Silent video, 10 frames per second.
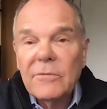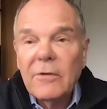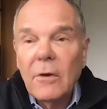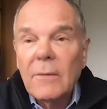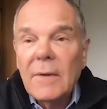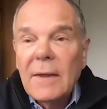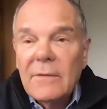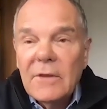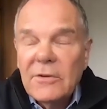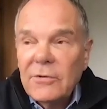So
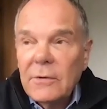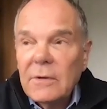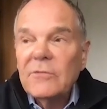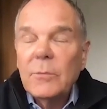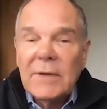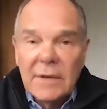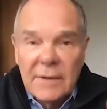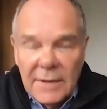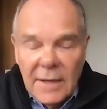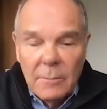the issue here is we
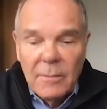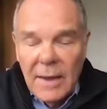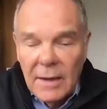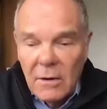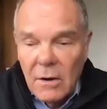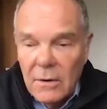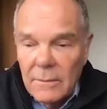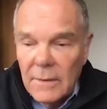need to get back our